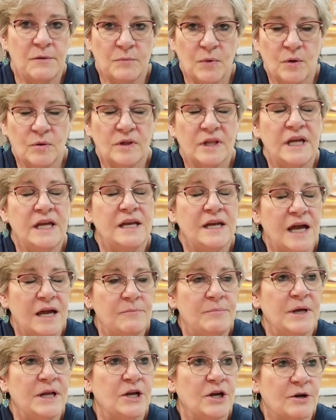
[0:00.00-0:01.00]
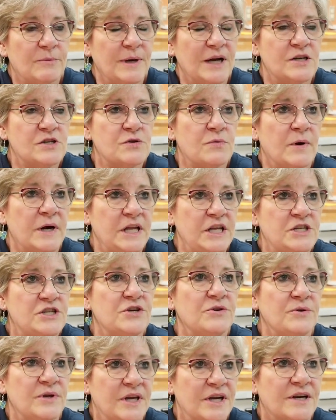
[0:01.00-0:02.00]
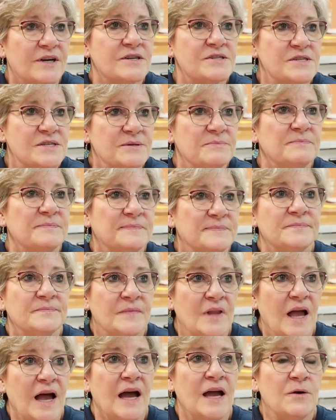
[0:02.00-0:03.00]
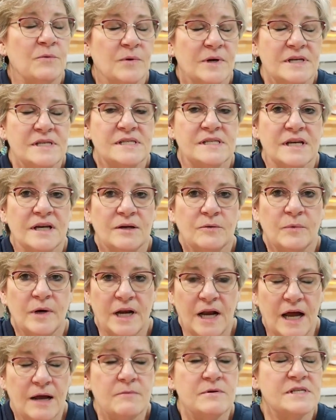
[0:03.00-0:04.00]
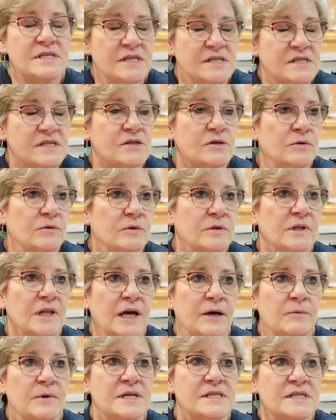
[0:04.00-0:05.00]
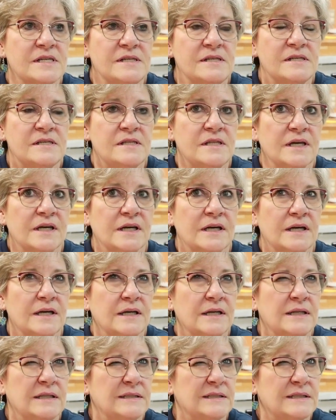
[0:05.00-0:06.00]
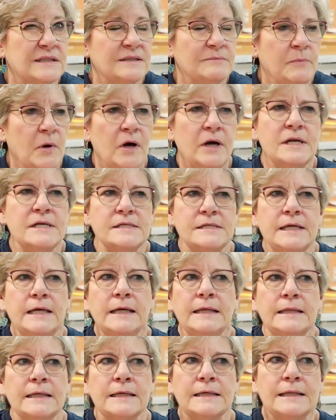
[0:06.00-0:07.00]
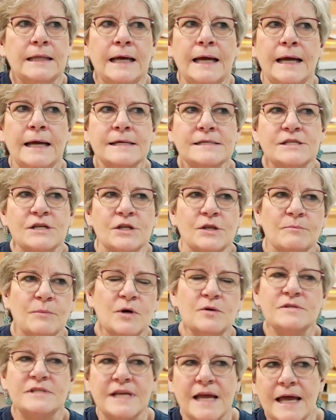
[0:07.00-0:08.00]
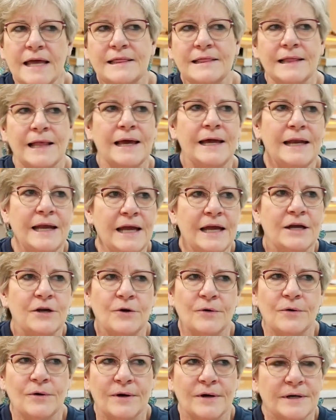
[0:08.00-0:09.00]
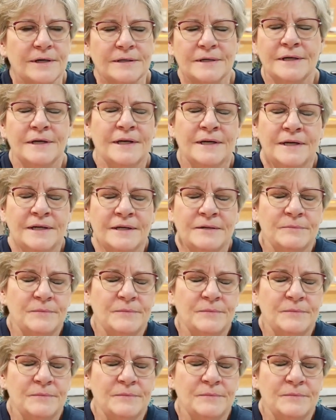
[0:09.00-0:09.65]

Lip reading: At Moline, I've been here about 22 years. I was, when I was in school, I wasn't the smartest kid in the class or the most athletic or,